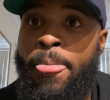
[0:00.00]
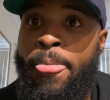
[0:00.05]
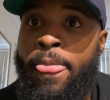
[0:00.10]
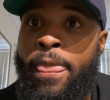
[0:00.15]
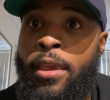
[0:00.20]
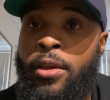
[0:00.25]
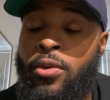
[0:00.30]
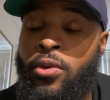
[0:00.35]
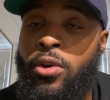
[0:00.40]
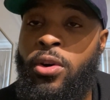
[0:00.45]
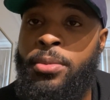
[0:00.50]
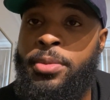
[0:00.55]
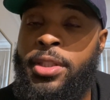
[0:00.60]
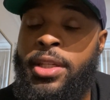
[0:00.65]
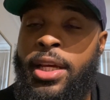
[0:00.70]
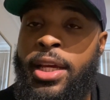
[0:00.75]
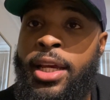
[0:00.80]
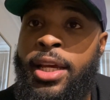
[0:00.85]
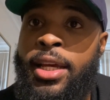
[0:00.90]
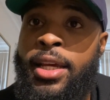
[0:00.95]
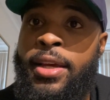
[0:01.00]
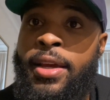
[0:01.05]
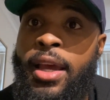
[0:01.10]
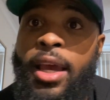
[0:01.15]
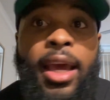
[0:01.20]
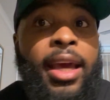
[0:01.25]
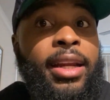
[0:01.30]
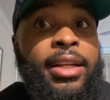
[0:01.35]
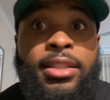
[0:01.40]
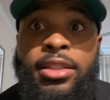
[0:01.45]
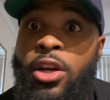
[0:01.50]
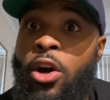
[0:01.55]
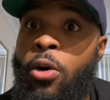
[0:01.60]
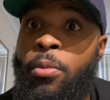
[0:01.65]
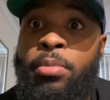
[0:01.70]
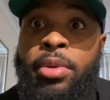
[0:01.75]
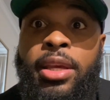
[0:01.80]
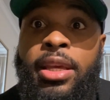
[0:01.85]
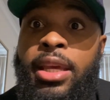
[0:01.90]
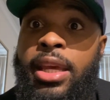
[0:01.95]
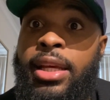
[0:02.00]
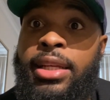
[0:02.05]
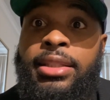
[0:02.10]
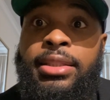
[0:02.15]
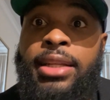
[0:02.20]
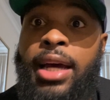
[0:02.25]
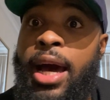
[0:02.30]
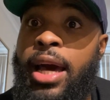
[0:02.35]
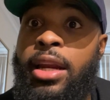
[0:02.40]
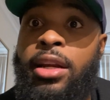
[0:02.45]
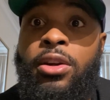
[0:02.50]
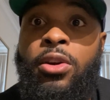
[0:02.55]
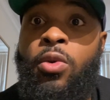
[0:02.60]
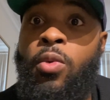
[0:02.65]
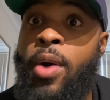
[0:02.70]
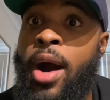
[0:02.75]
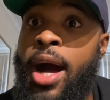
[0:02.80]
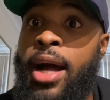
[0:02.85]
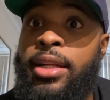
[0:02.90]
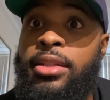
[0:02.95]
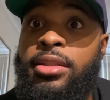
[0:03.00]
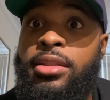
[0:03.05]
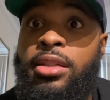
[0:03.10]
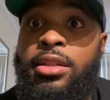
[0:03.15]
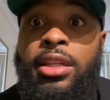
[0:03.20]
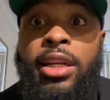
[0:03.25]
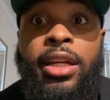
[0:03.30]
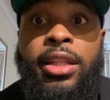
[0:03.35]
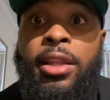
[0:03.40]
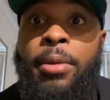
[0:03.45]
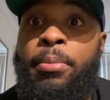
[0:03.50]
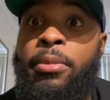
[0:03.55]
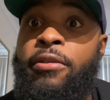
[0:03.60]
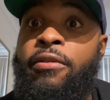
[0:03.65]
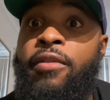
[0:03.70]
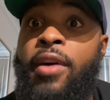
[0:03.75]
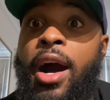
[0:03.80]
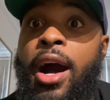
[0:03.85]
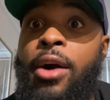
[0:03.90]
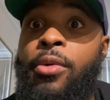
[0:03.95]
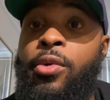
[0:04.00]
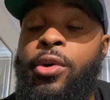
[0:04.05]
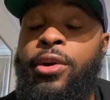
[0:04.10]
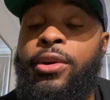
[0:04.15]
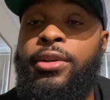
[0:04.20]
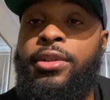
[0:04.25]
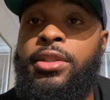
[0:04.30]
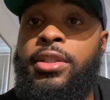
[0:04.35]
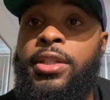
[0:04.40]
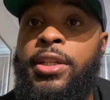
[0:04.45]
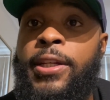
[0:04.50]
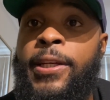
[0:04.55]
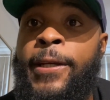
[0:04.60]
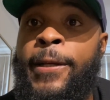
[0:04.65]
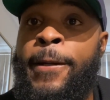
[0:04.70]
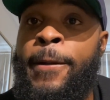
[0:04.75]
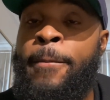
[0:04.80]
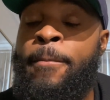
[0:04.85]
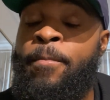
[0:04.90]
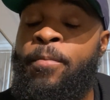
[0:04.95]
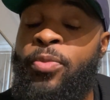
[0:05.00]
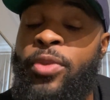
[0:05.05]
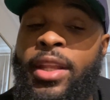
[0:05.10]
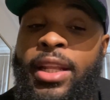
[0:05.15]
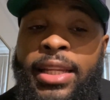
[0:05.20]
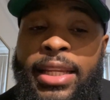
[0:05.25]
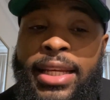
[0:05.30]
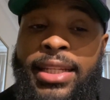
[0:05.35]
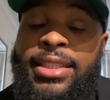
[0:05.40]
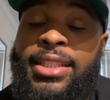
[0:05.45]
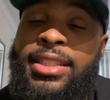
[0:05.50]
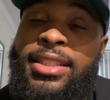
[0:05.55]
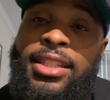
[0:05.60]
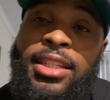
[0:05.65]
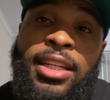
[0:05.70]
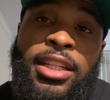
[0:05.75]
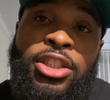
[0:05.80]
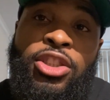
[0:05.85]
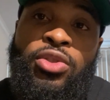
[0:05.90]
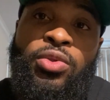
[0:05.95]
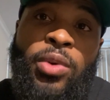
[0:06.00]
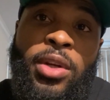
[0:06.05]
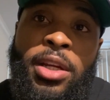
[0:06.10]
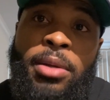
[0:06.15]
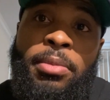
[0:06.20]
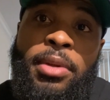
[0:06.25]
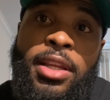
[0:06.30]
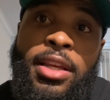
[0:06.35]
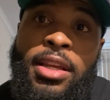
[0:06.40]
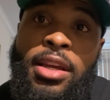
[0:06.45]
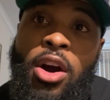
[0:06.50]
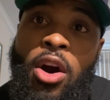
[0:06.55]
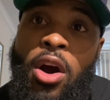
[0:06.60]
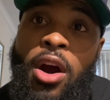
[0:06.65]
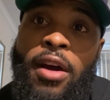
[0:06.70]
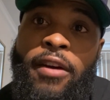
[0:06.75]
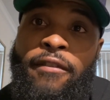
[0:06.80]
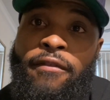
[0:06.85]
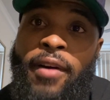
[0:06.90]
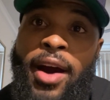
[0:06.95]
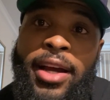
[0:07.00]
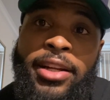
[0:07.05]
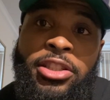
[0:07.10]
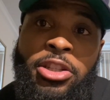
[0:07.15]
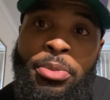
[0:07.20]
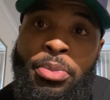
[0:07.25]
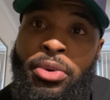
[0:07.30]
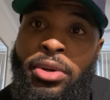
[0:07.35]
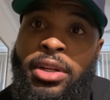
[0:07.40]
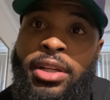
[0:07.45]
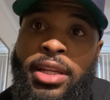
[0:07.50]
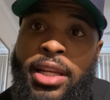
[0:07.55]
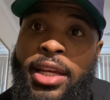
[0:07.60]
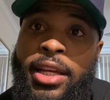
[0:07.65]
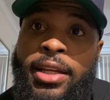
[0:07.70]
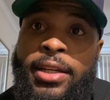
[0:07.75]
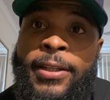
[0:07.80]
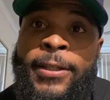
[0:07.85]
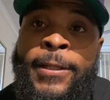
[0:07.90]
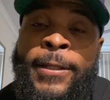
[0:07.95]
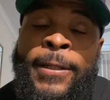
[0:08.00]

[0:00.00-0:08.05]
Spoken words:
You know what I'm saying? And it's going to be exciting to watch. Nothing but fireworks. This is an extremely hard fight to predict.